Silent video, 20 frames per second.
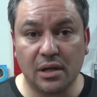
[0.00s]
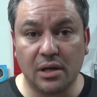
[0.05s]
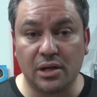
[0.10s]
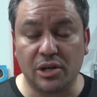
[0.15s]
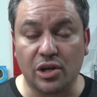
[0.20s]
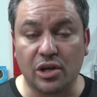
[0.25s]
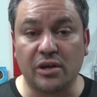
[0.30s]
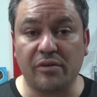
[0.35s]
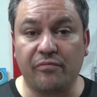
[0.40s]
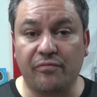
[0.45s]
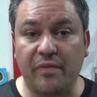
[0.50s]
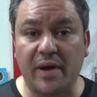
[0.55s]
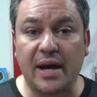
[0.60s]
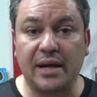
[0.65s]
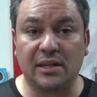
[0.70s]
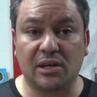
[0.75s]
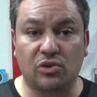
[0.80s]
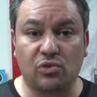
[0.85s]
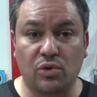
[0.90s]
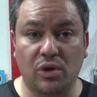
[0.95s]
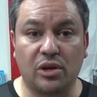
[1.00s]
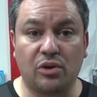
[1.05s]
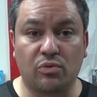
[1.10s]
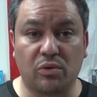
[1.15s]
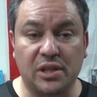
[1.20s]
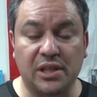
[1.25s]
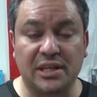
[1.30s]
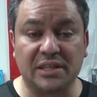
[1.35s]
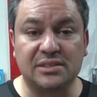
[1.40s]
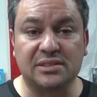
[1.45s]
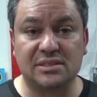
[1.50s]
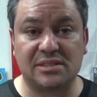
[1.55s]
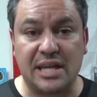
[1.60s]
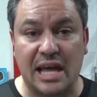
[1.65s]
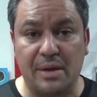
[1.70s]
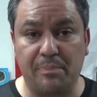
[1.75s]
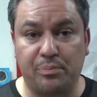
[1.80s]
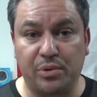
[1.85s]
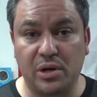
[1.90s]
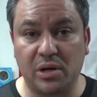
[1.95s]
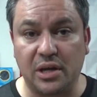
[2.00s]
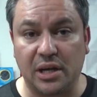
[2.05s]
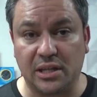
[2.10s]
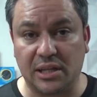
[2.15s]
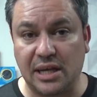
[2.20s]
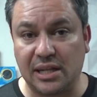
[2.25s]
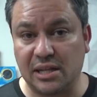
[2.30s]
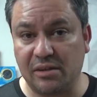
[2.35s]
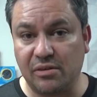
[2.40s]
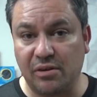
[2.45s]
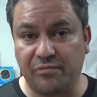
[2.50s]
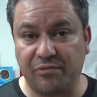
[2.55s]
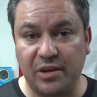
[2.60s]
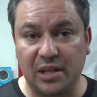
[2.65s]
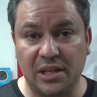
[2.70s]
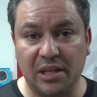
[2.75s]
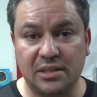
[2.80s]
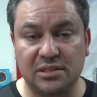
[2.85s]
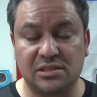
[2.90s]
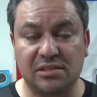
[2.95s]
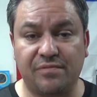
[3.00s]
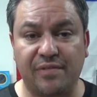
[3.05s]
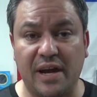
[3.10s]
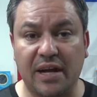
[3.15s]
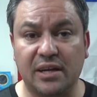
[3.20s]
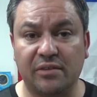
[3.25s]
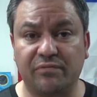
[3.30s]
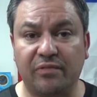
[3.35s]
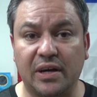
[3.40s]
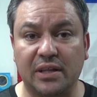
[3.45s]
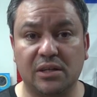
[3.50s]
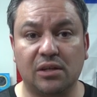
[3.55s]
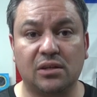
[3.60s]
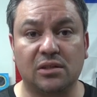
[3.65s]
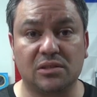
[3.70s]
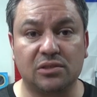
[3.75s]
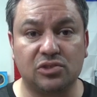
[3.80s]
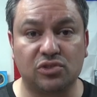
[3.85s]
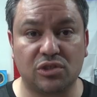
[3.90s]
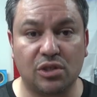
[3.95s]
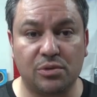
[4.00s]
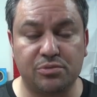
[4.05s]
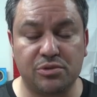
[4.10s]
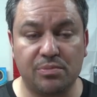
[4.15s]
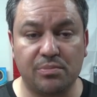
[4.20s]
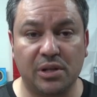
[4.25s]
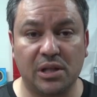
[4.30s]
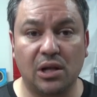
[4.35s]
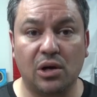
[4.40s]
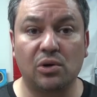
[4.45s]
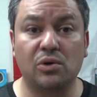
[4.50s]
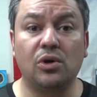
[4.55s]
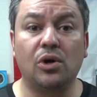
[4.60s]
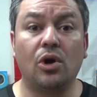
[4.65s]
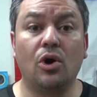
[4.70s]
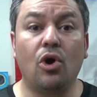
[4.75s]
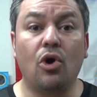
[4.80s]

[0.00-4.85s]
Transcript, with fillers: You can find a quick release taper and I'll leave affiliates if I can find it in the description below.